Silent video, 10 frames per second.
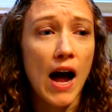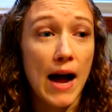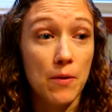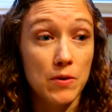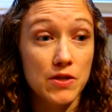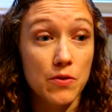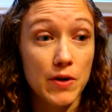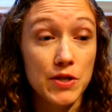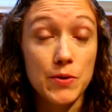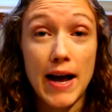I was
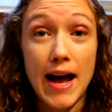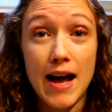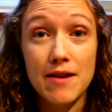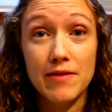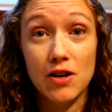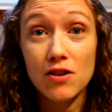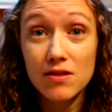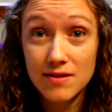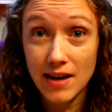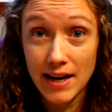going to have a
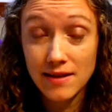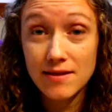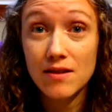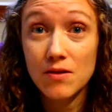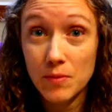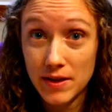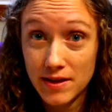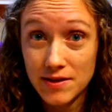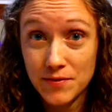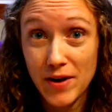girls' night with
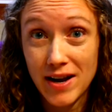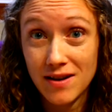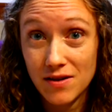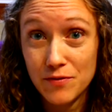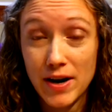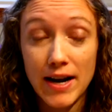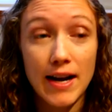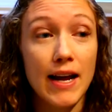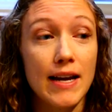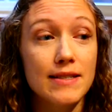this friend on Friday
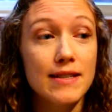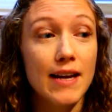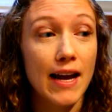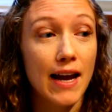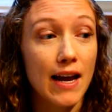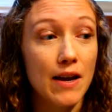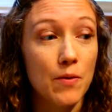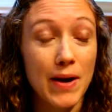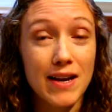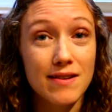night, and
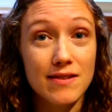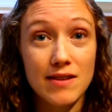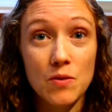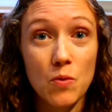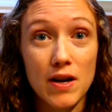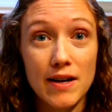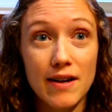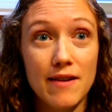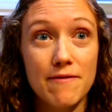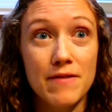we hadn't done one
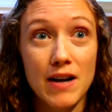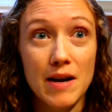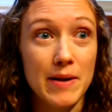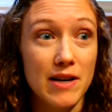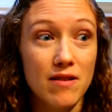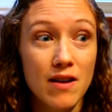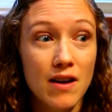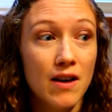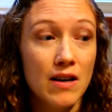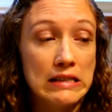in, I mean,
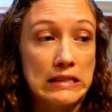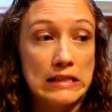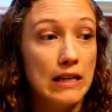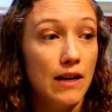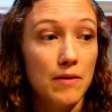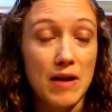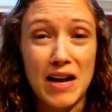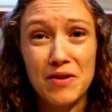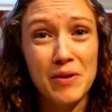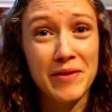I
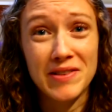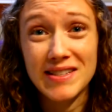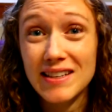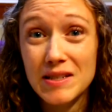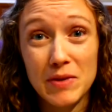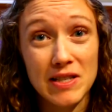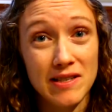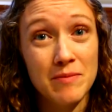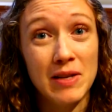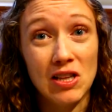don't know, even 6 months.
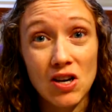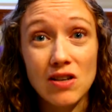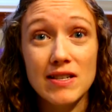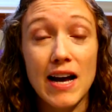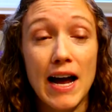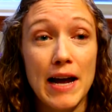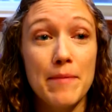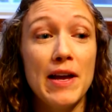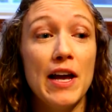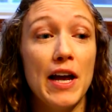It had been a long
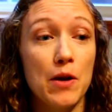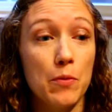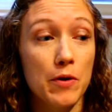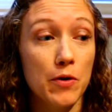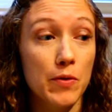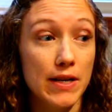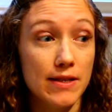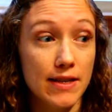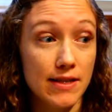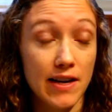time, and we were going
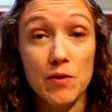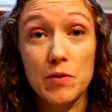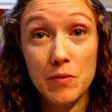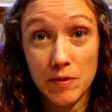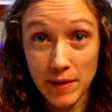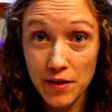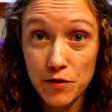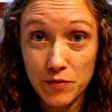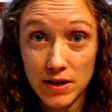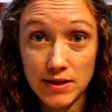to get together with one of my other
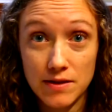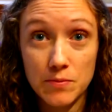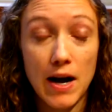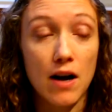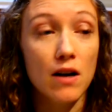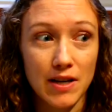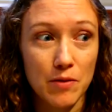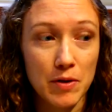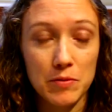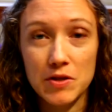friends as well. You know,
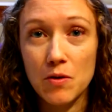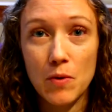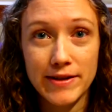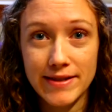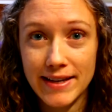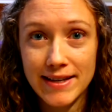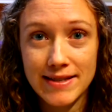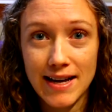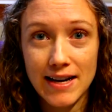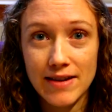Bill was gonna watch the
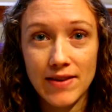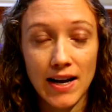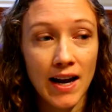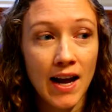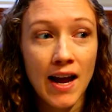kids that evening,